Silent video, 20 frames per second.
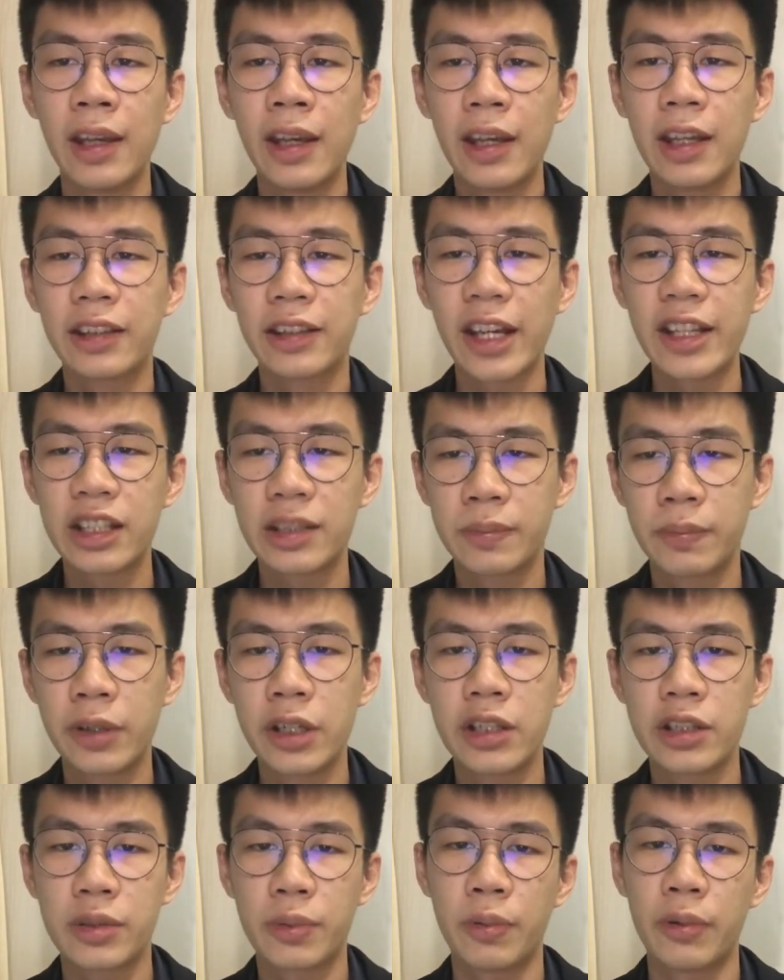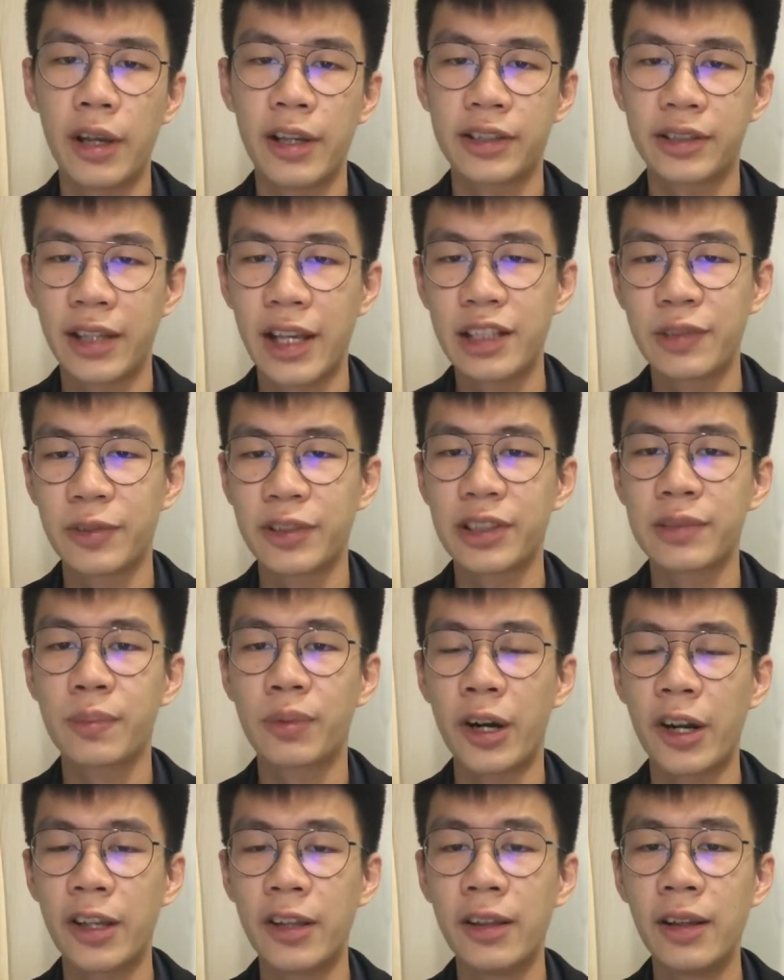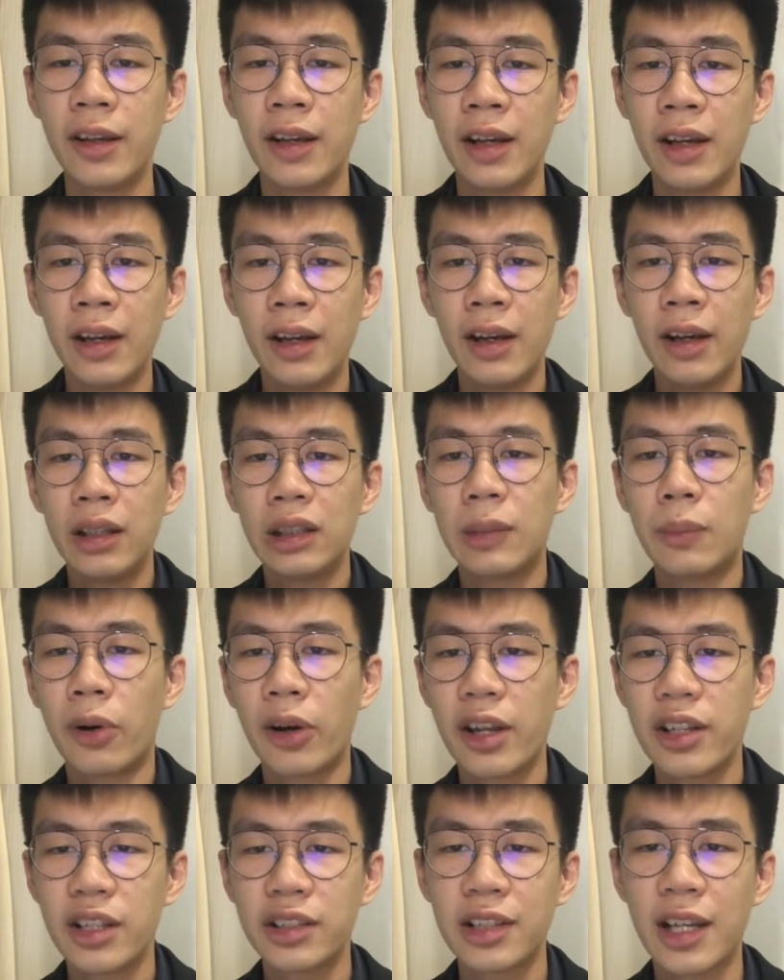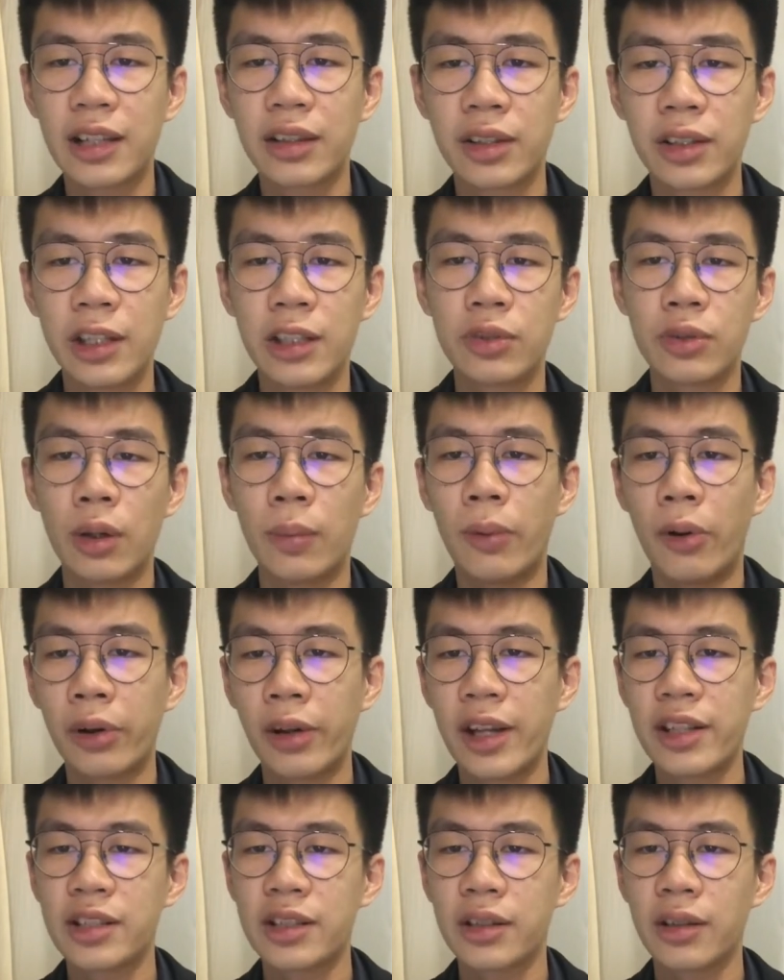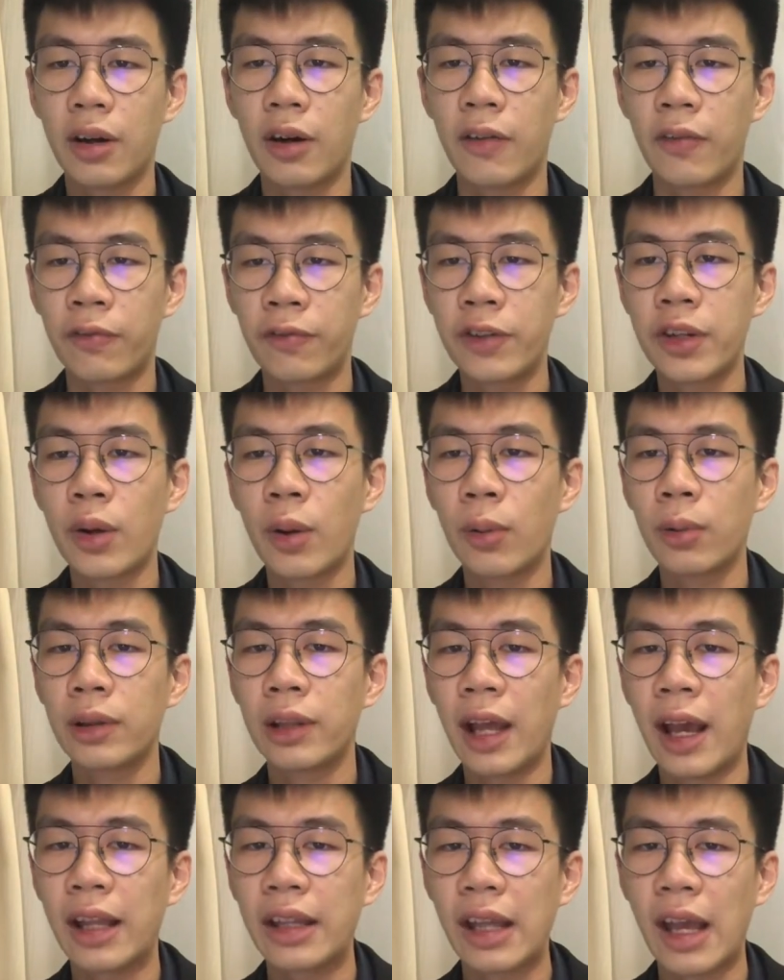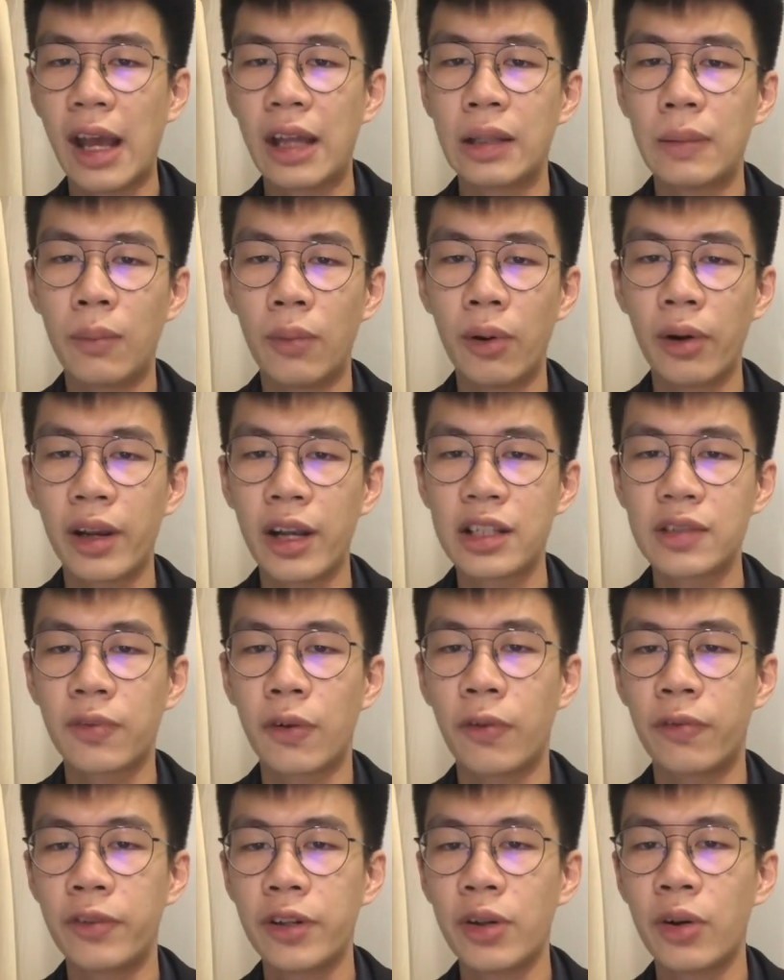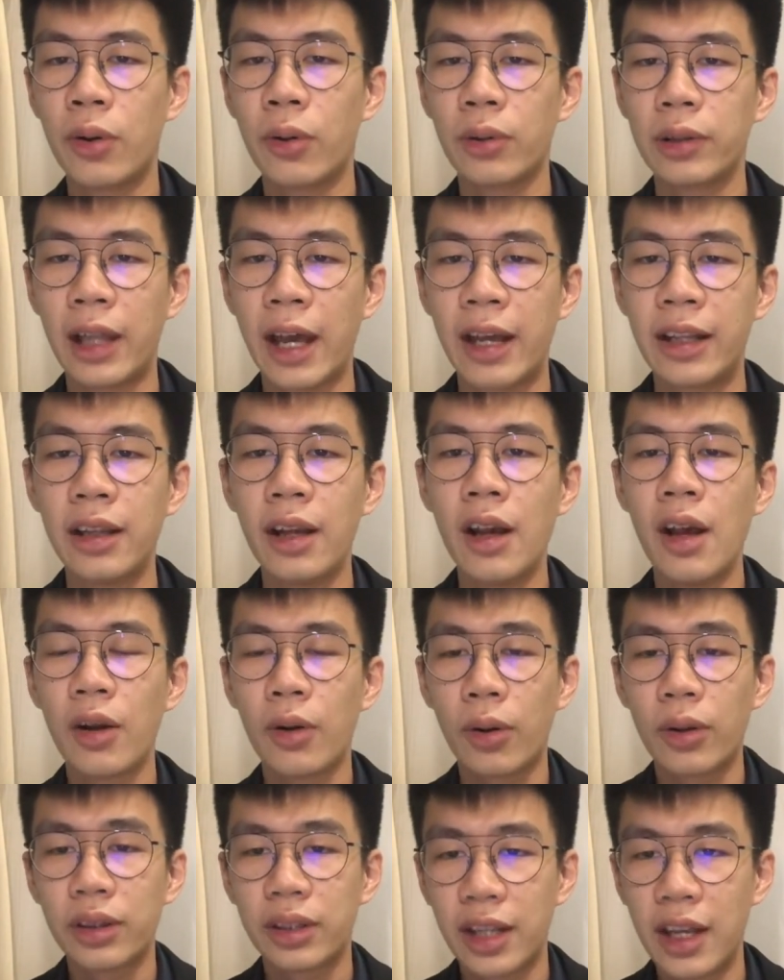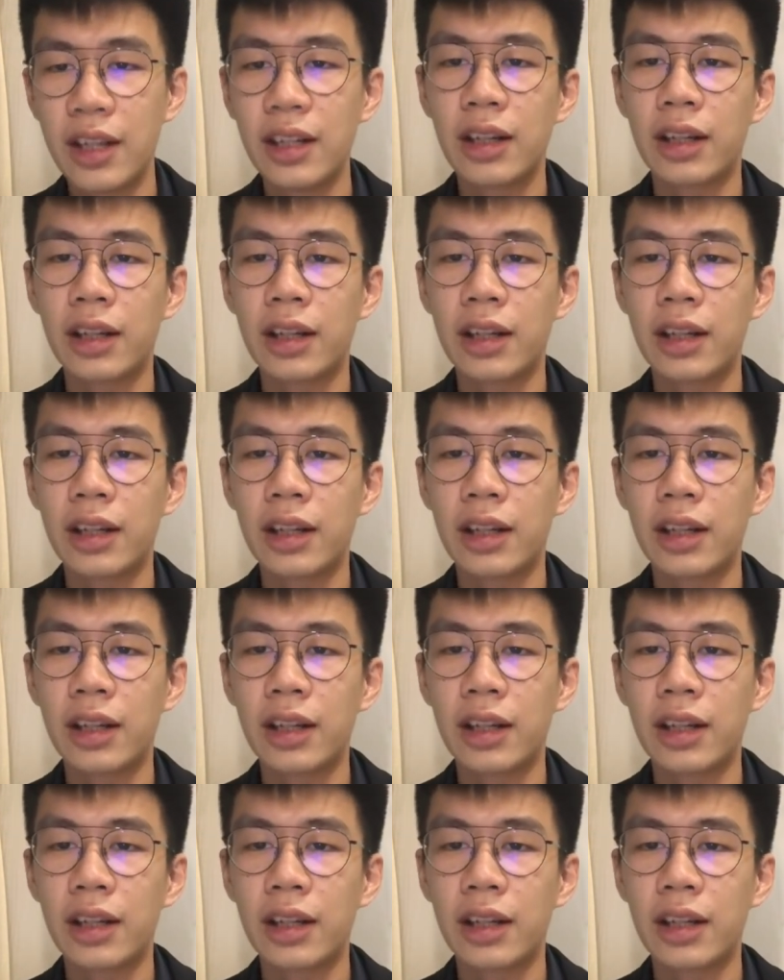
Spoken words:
In Knightsbridge Estates v. Bryan, the mortgagors entered into a mortgage of freehold land, and a mortgage for freehold land contained a